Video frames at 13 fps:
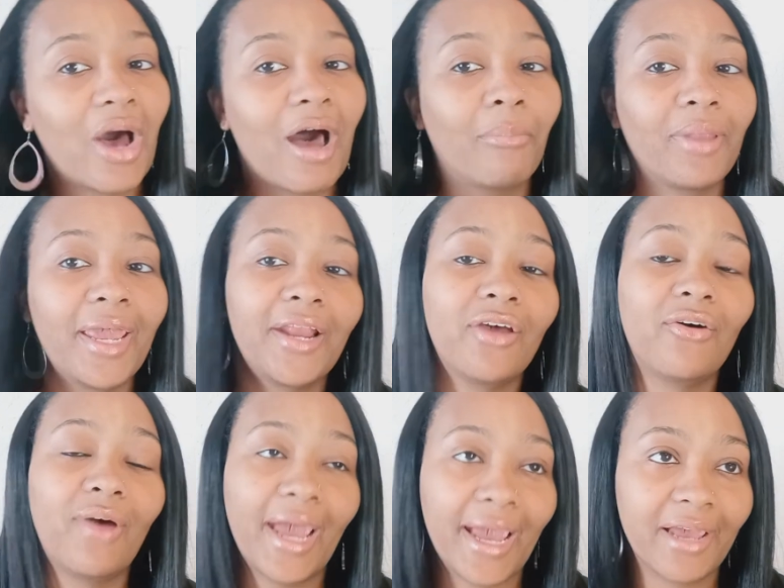I'm planning
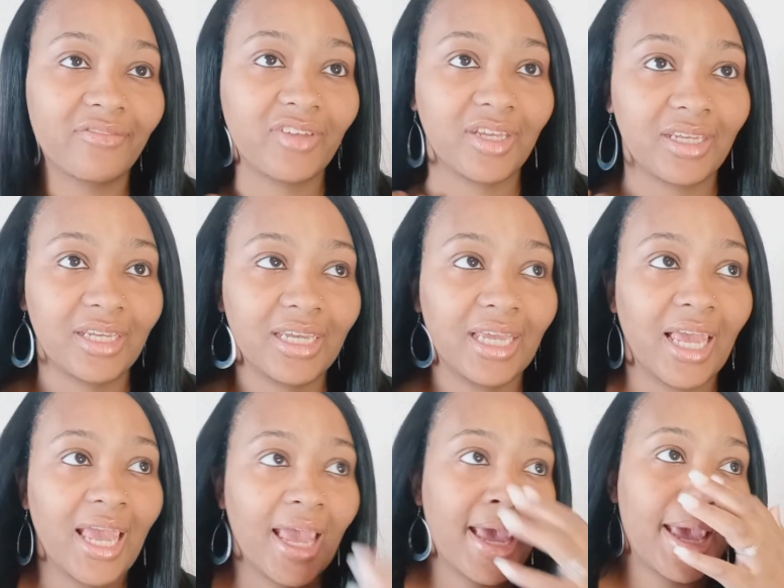on having
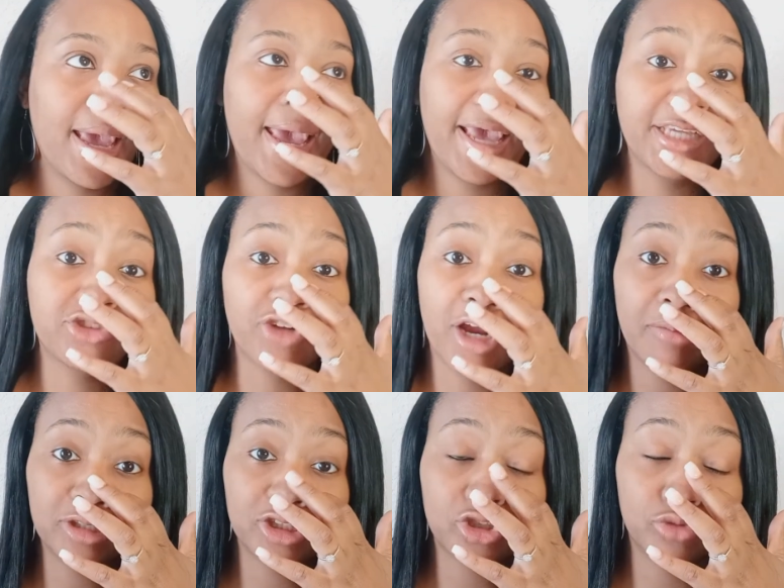a
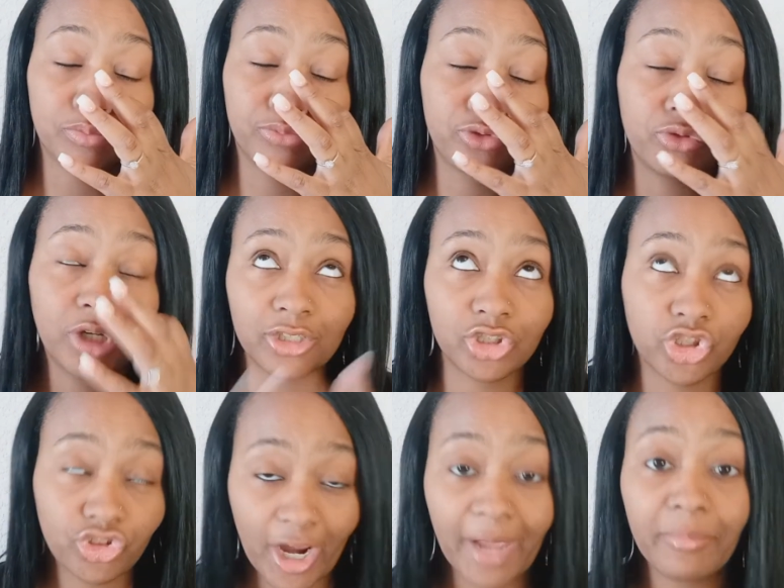strapless a
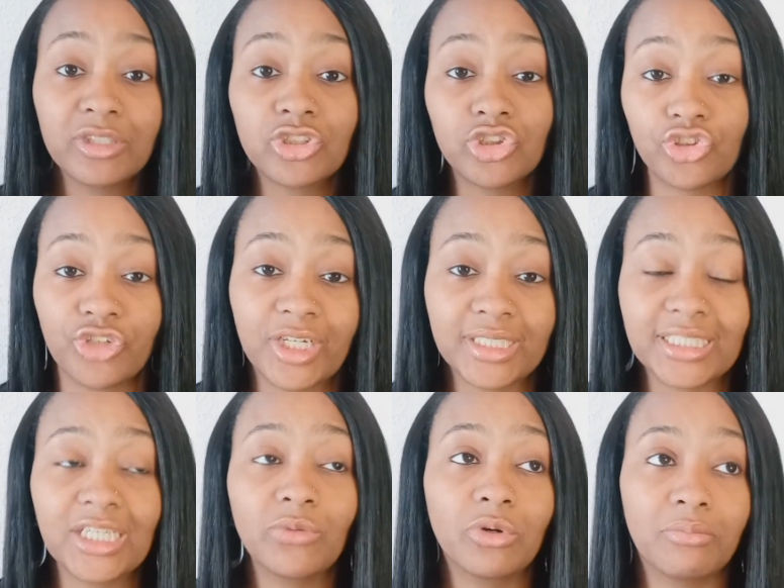strapless dress.
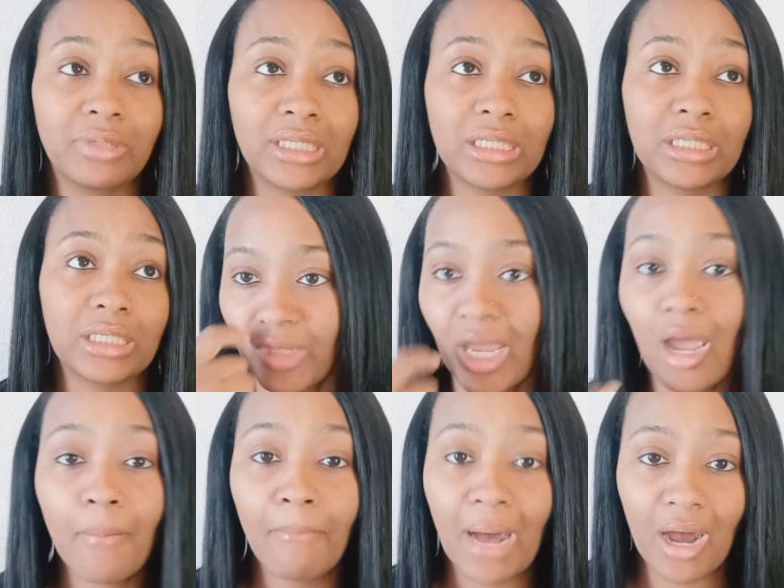It will be
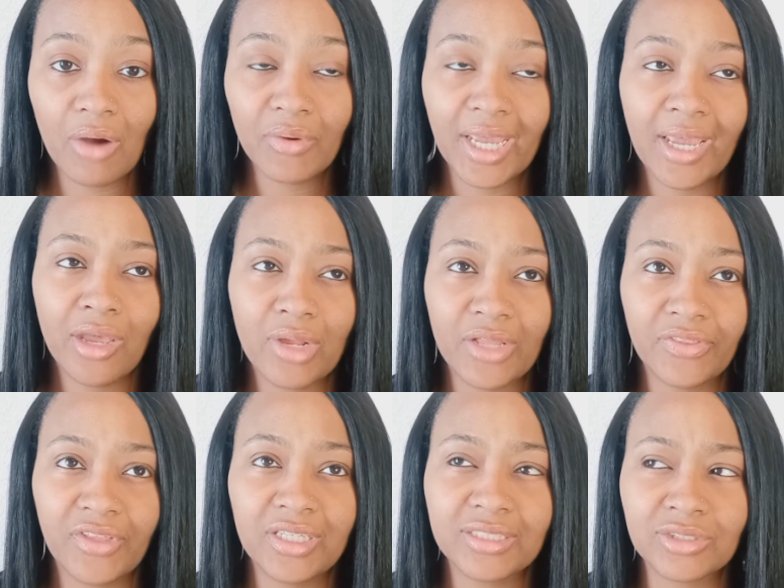a ball gown. I
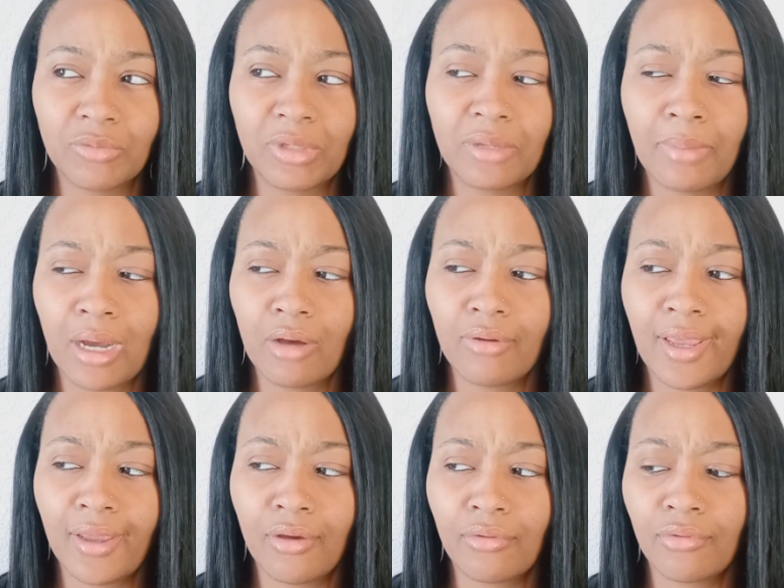think it's going to be a ball
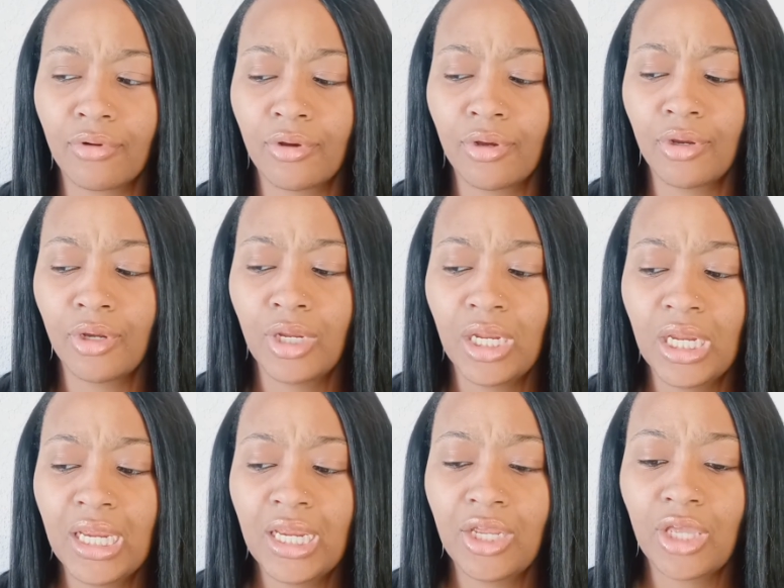gown.
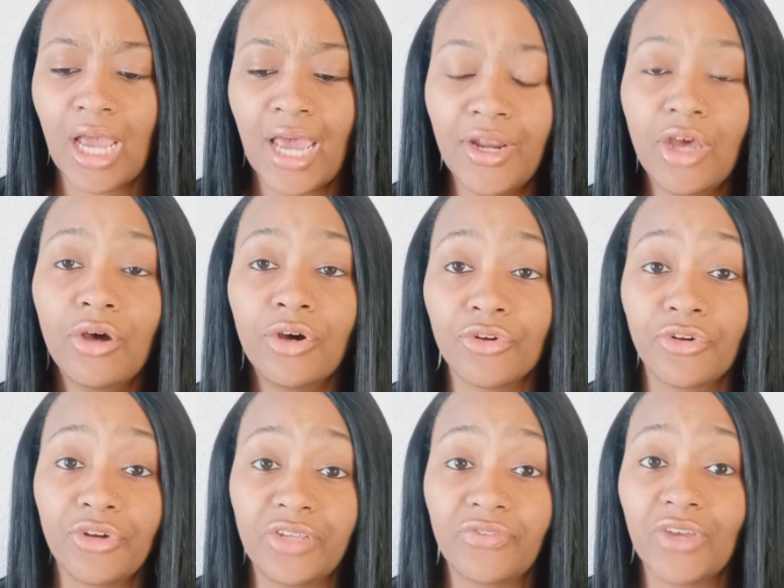I know
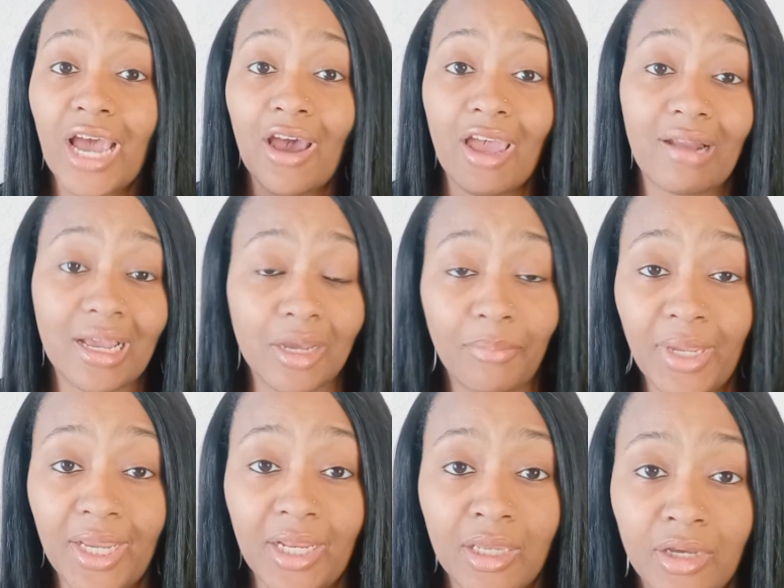underneath it I'll have like a
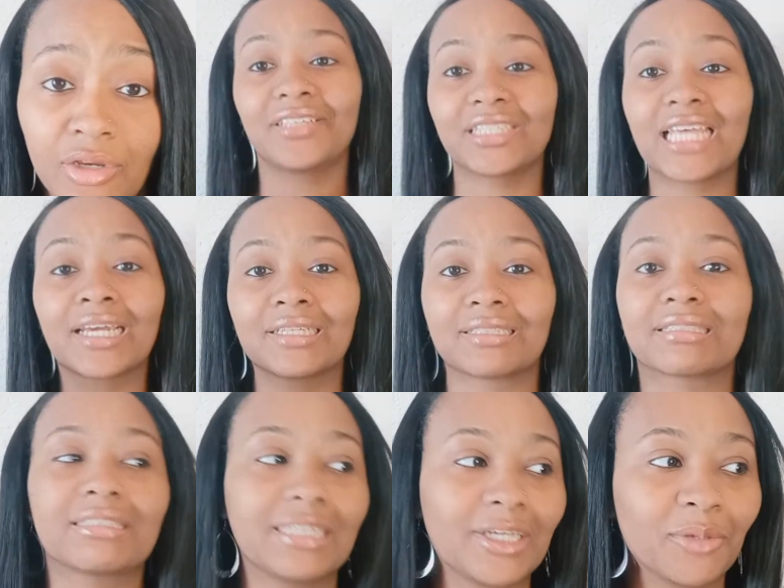petticoat. It's like a
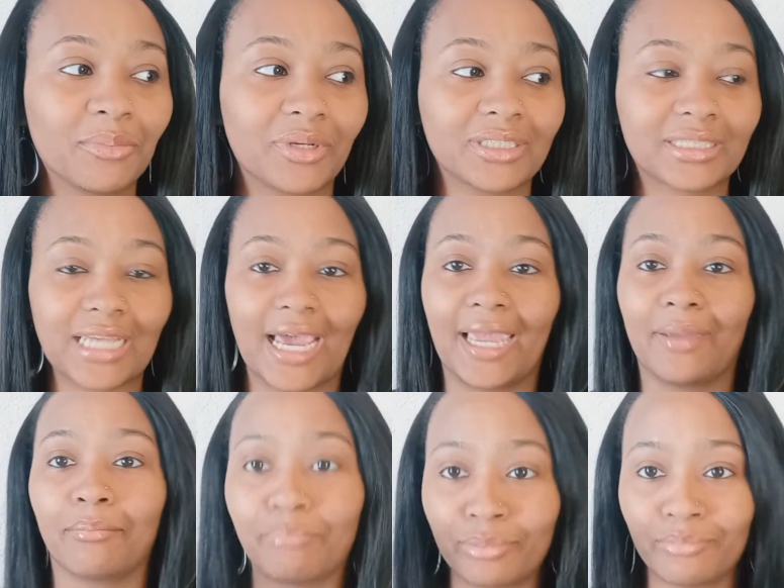slip, but it's like
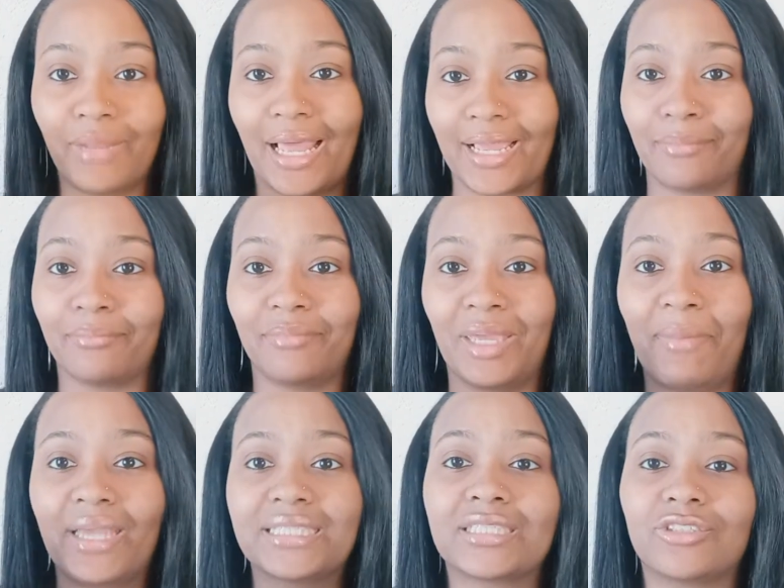like it
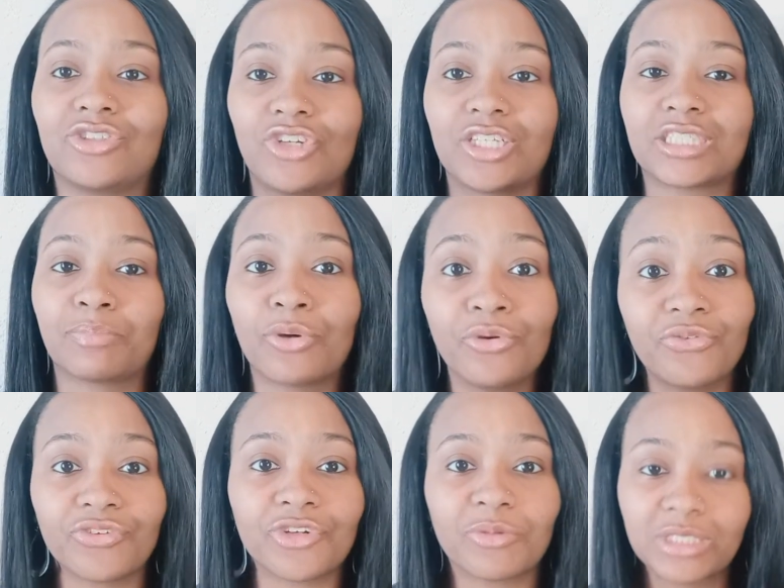makes the dress poof up.